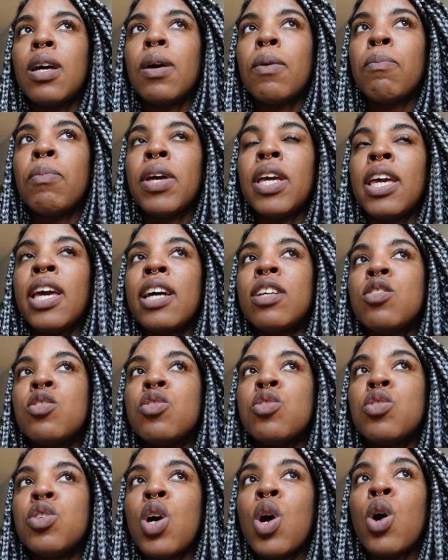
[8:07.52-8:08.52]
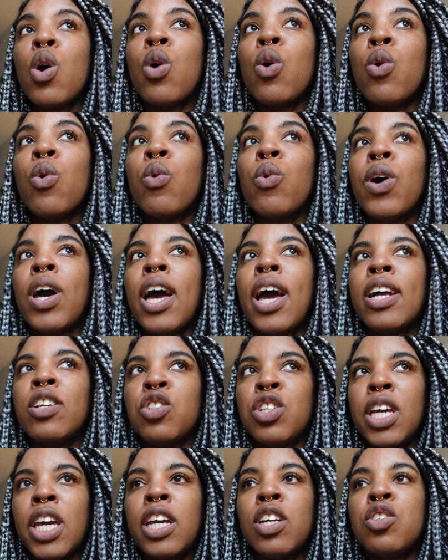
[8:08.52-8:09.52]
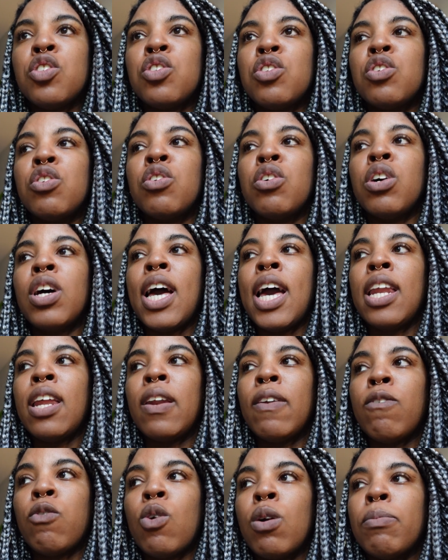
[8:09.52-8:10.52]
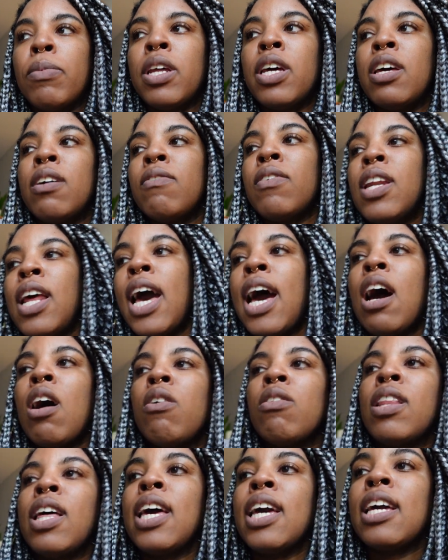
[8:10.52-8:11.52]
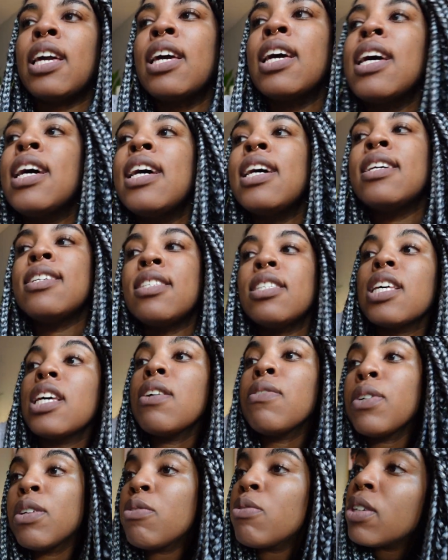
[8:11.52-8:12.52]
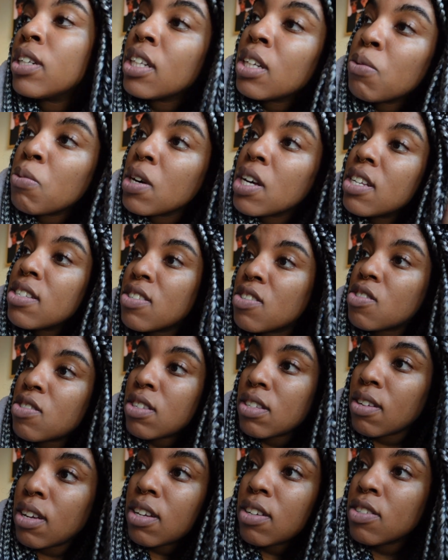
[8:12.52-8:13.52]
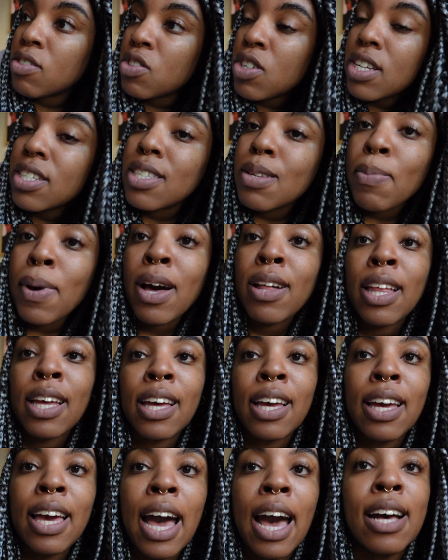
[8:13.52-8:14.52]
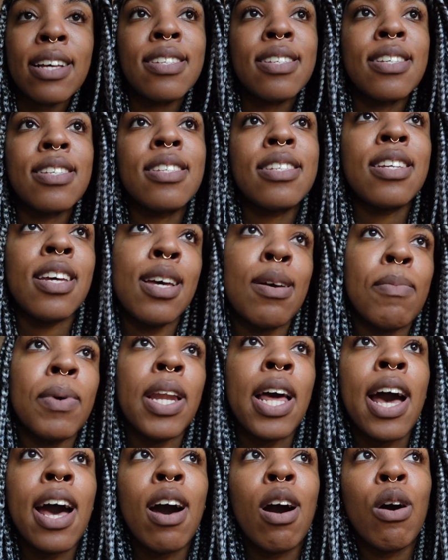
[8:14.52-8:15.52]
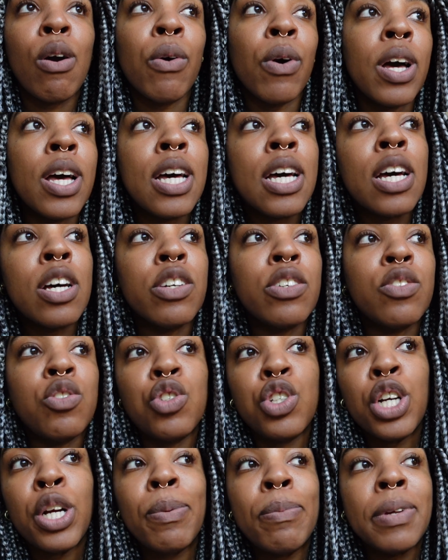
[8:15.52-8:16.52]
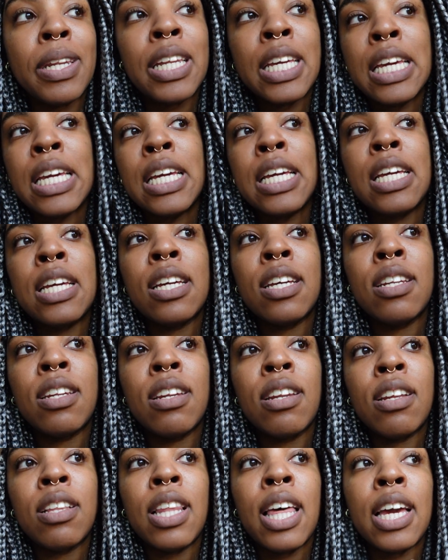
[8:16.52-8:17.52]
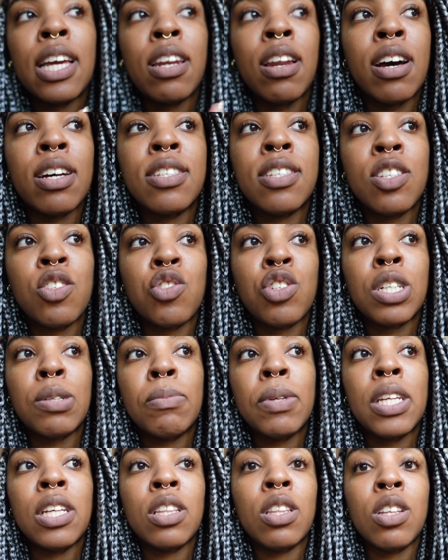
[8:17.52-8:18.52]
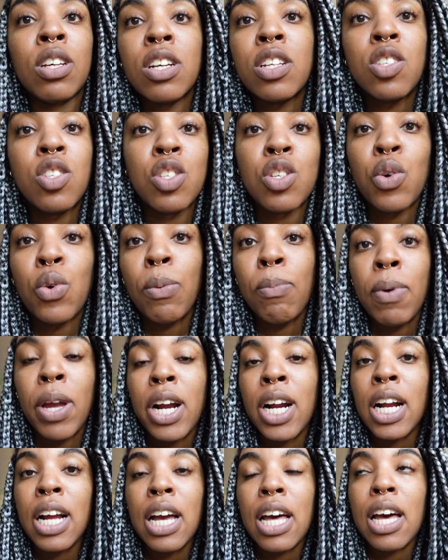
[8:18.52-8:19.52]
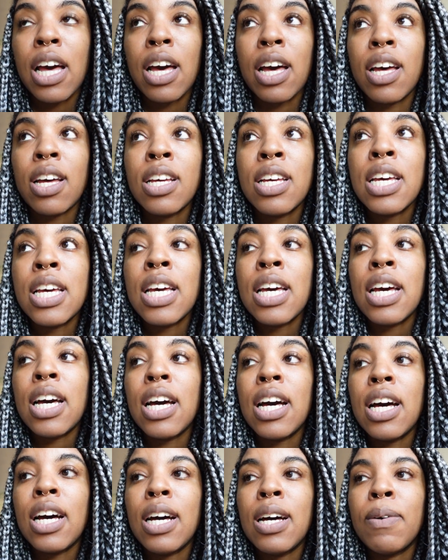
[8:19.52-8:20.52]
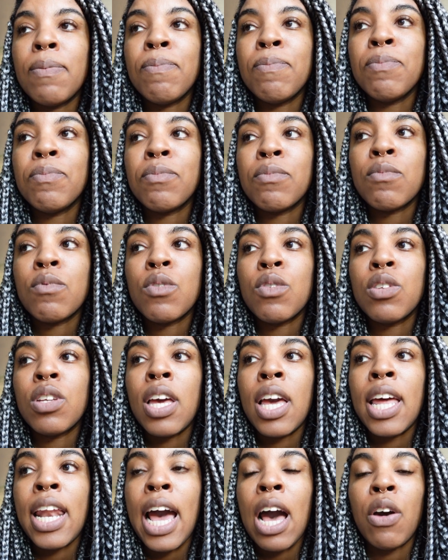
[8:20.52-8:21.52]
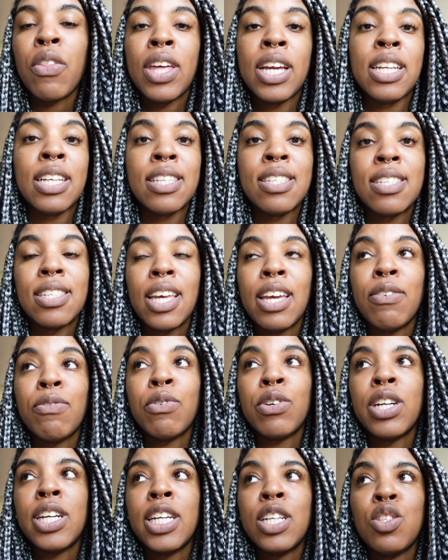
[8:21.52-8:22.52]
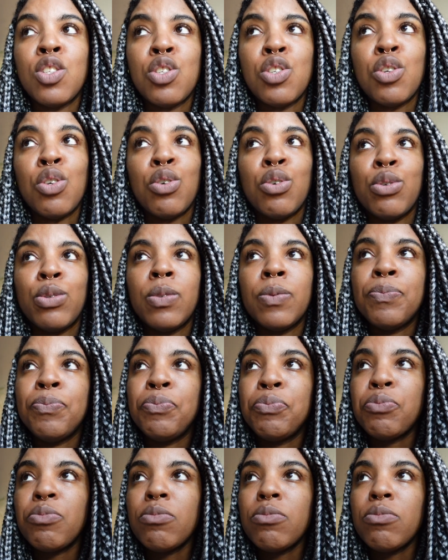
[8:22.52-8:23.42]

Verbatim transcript: but yet so educational and informative, and how like slavery really was just about like a caste system, and how Germany, like Nazi Germany, looked to America, um, and how they did slavery to